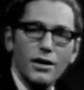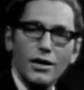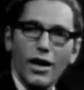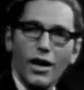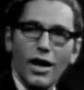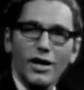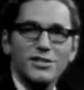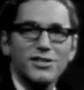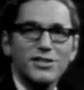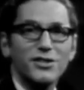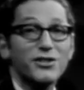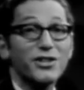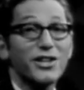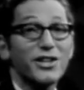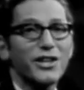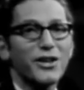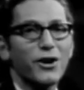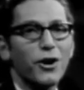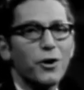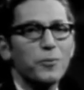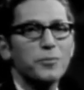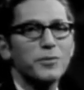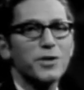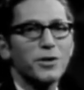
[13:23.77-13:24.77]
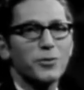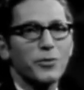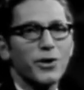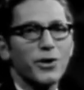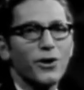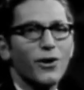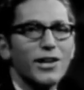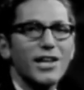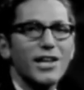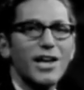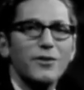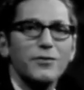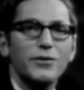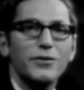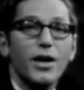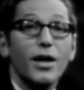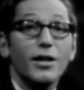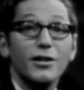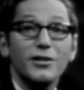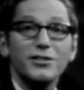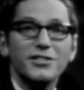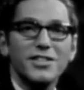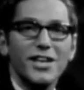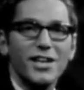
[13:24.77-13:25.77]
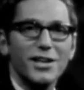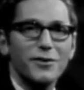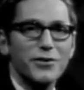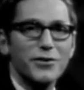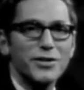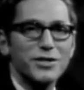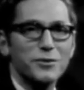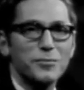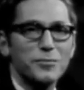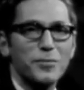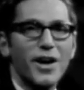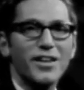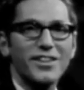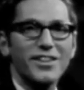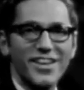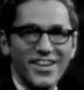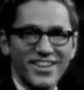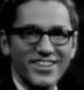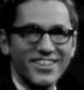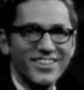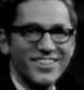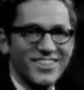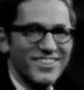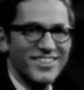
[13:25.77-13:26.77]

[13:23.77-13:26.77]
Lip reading: I certainly hope that we all have color television by then.